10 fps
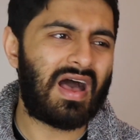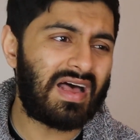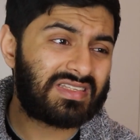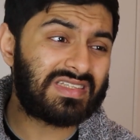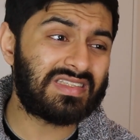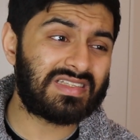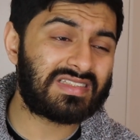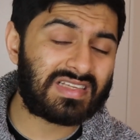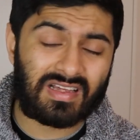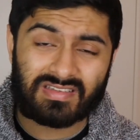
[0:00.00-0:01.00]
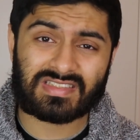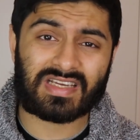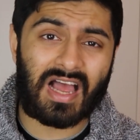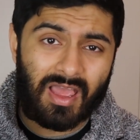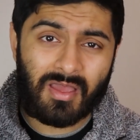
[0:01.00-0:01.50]
I've seen this
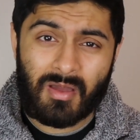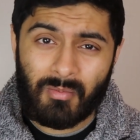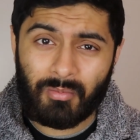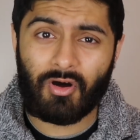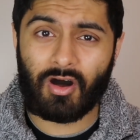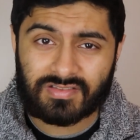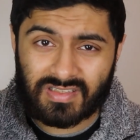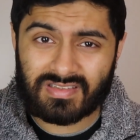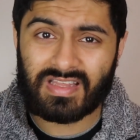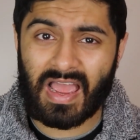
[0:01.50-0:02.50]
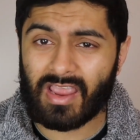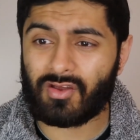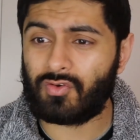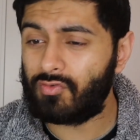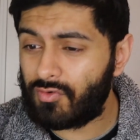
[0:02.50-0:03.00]
guy pass
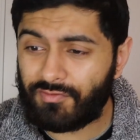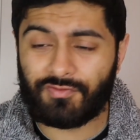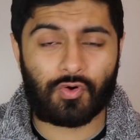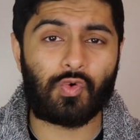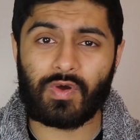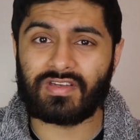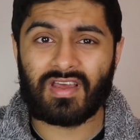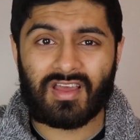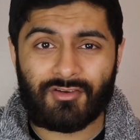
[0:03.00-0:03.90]
diagonal forward